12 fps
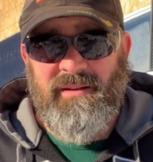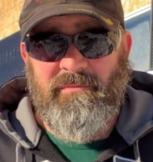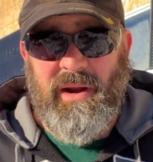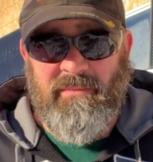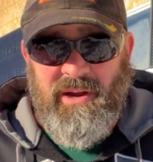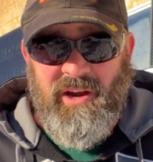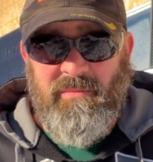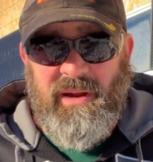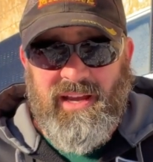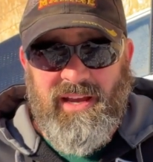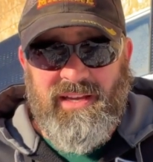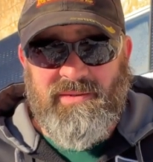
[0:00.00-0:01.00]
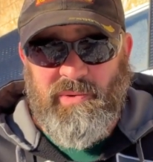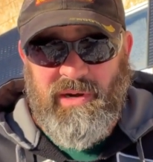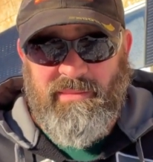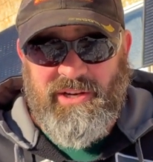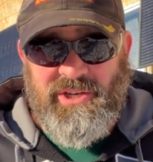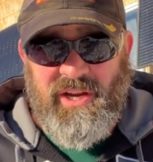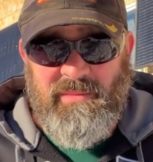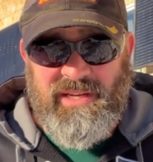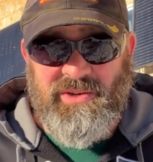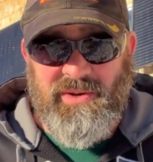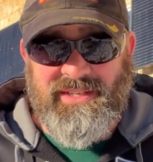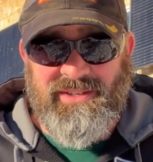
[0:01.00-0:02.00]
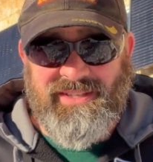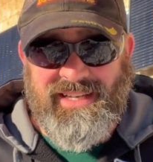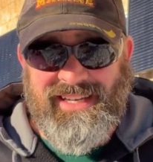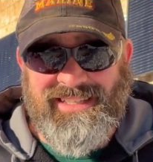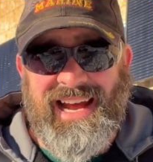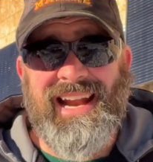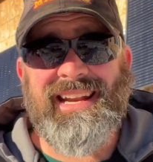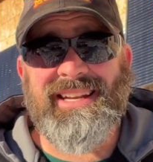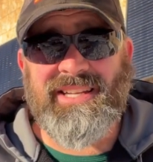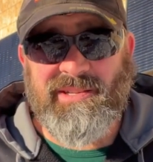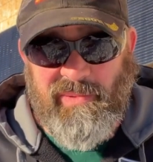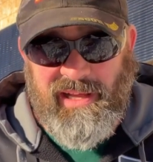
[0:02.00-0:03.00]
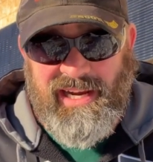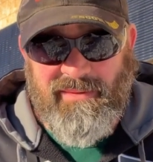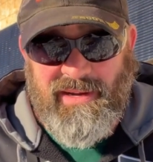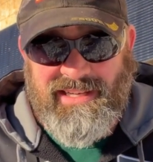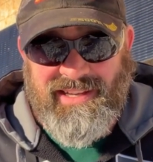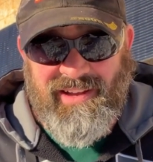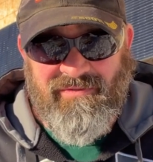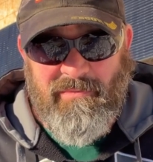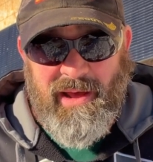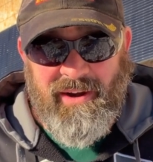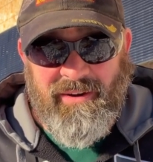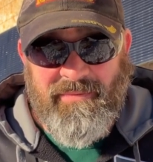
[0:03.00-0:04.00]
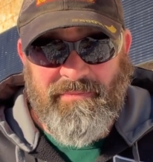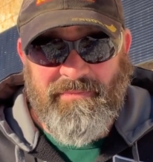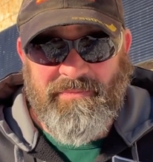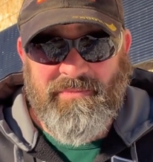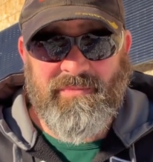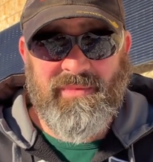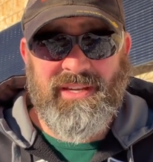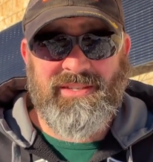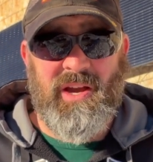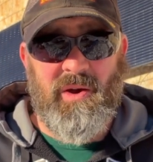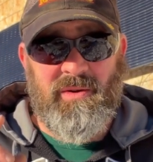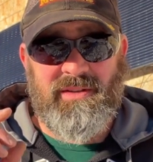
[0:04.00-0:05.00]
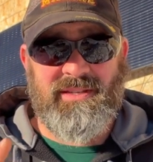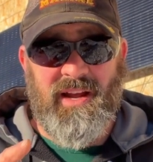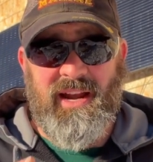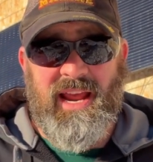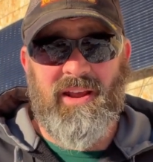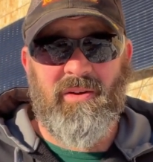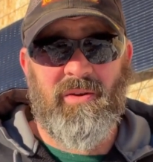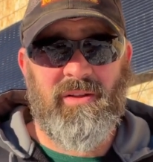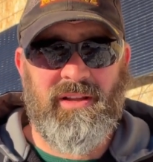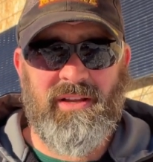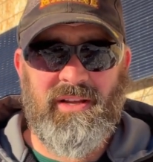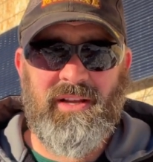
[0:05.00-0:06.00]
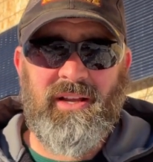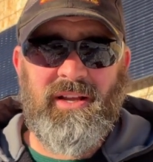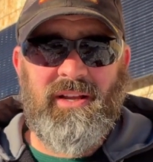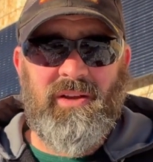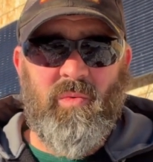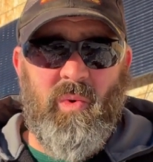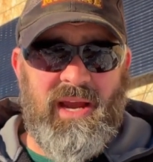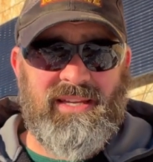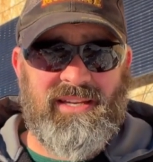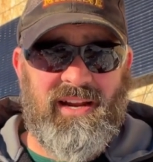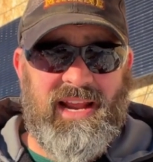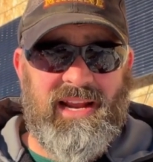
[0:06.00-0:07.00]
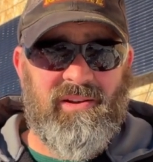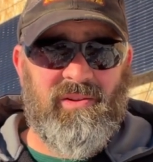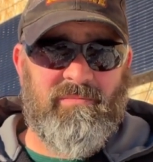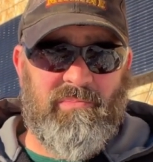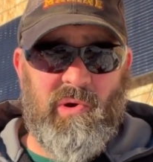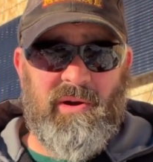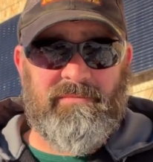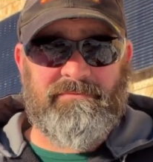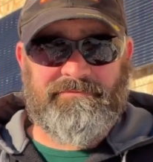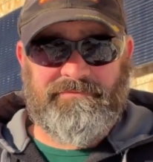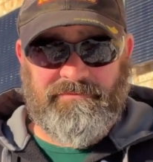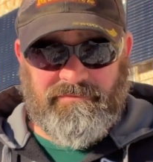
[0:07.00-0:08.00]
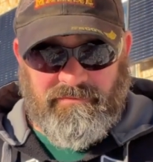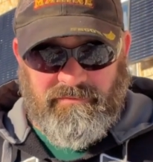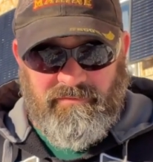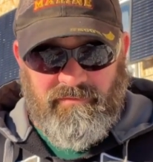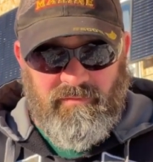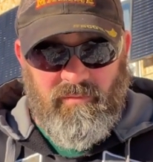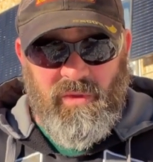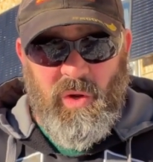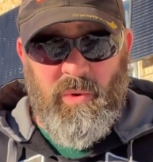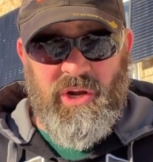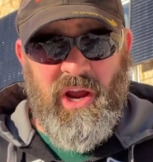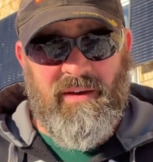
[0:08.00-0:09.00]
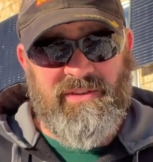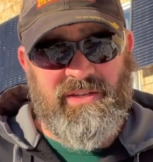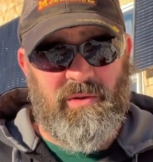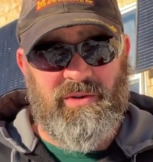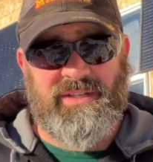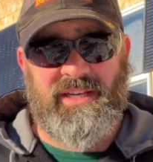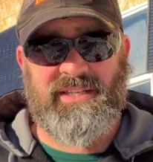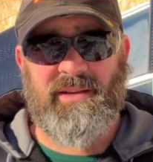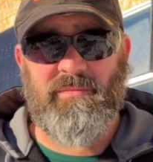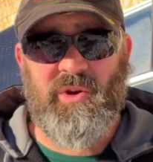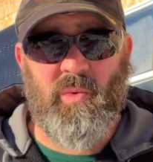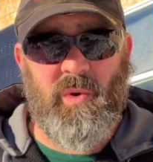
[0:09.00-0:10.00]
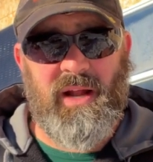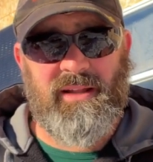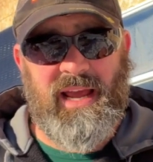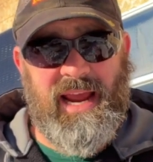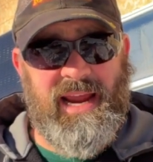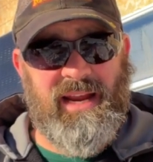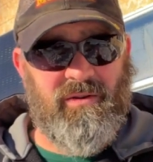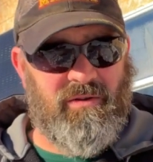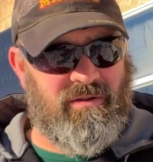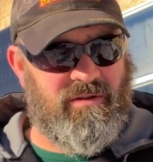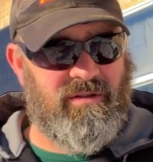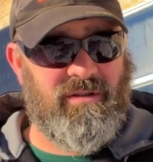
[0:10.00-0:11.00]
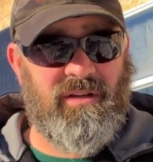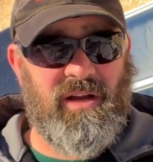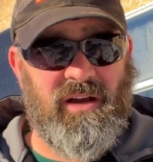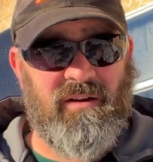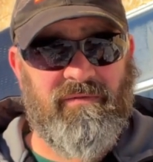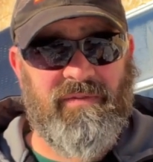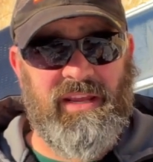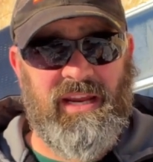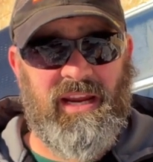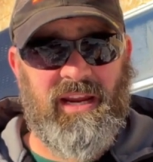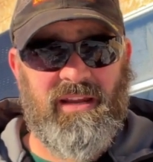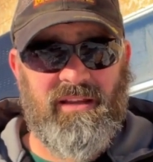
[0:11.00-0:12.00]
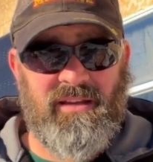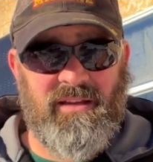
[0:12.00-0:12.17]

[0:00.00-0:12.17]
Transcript: But I'm here because pretty much Miss Crystal says I need to explain myself better. So sun angle. Why sun angle important? When you have a solar system, you want the angle of the